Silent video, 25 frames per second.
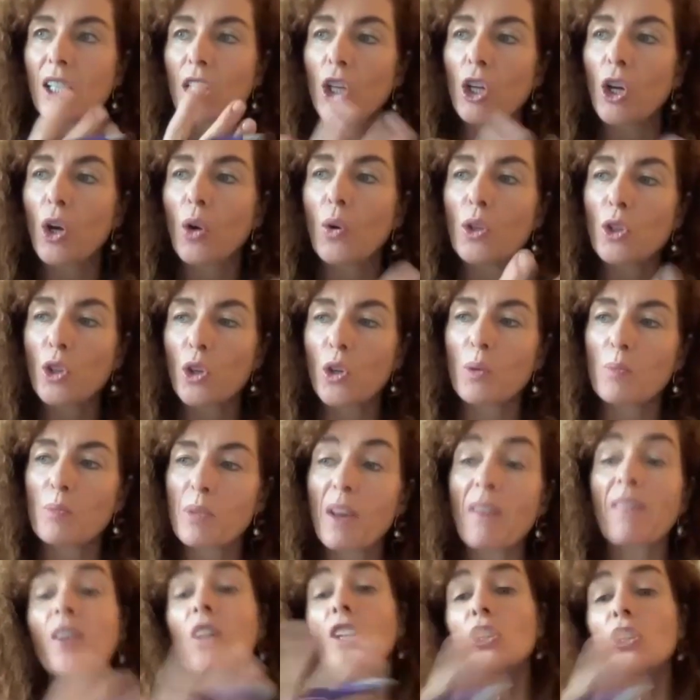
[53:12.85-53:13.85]
in terms
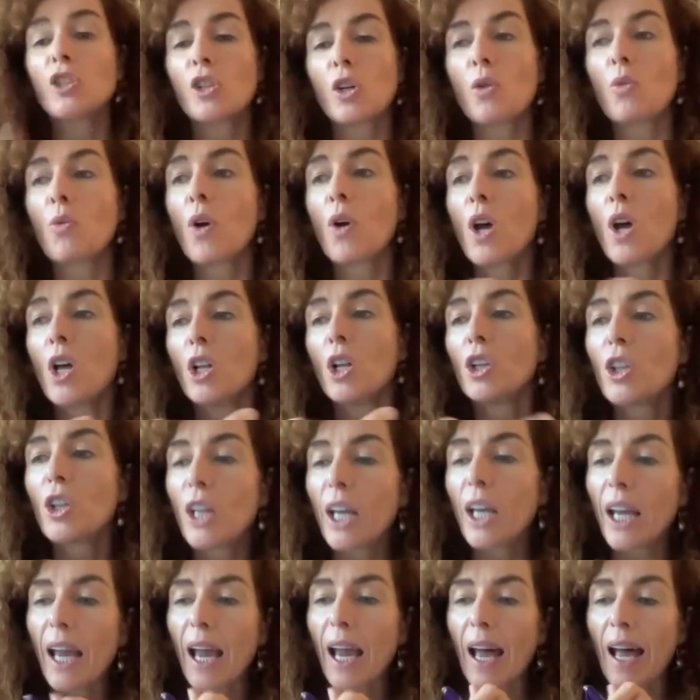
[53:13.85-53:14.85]
of, and also
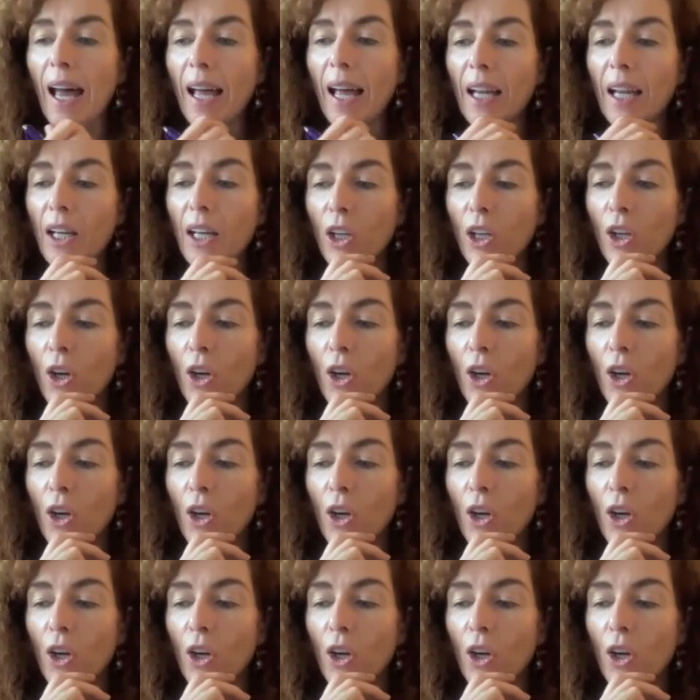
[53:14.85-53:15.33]
looking at,